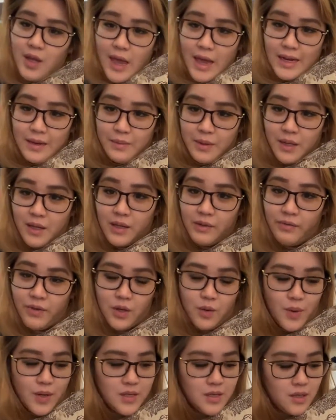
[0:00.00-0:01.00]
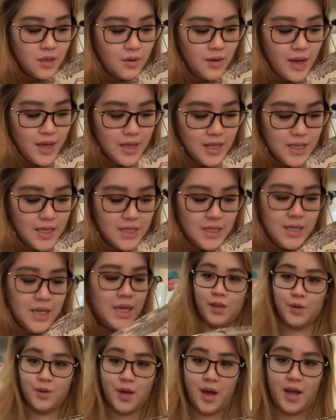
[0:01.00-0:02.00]
anybody of you wants to go get this,
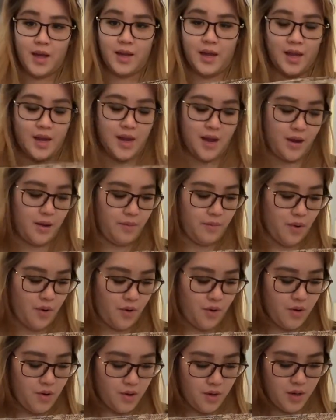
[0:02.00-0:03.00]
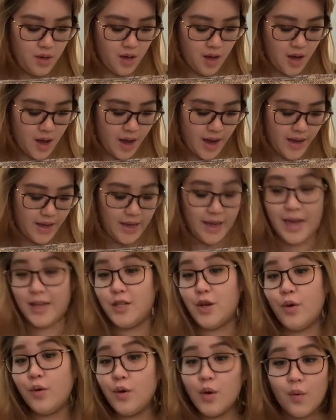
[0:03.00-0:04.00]
you can't get it anymore. I
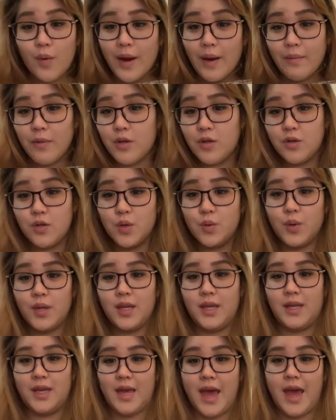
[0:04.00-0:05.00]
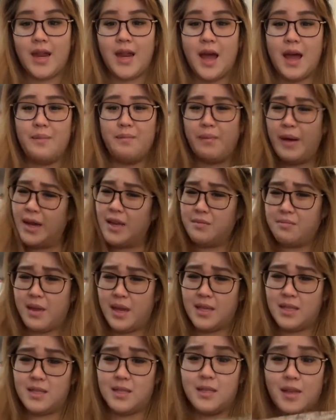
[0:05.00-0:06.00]
don't know what I'm gonna do with it yet. I might
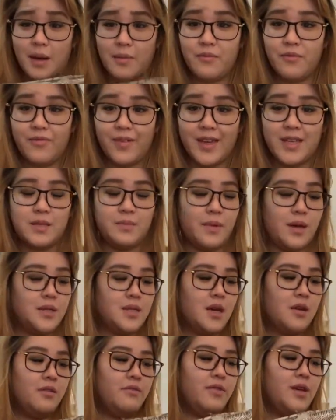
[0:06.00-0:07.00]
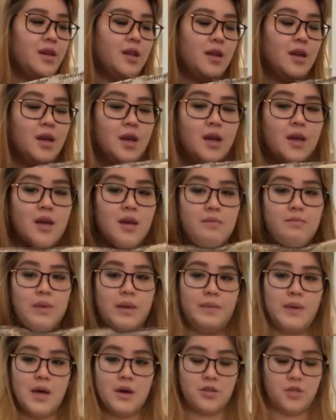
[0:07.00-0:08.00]
make some face masks out of it.
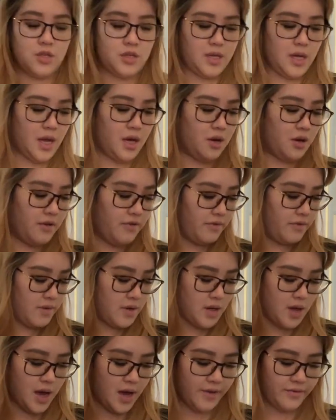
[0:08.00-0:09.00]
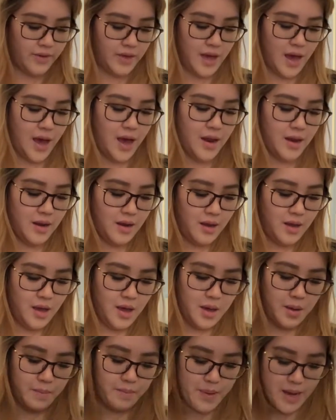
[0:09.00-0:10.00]
Maybe I'll just take off a half a yard,
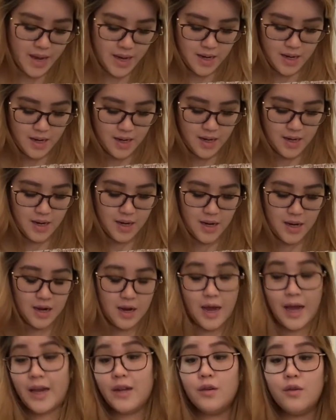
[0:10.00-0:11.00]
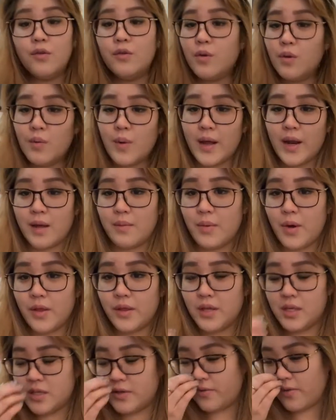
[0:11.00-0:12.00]
but I don't know what I
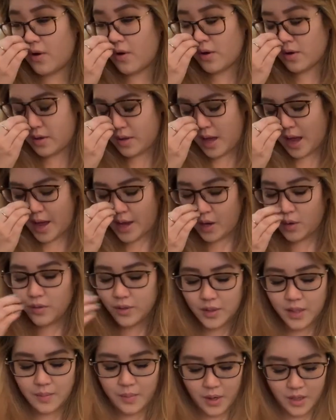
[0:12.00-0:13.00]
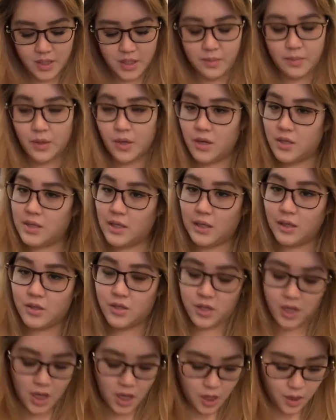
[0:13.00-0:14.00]
bought this for. I only bought it because it
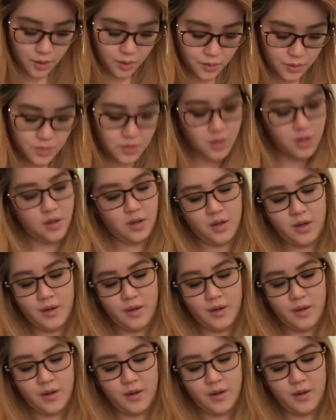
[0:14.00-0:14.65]
looks cute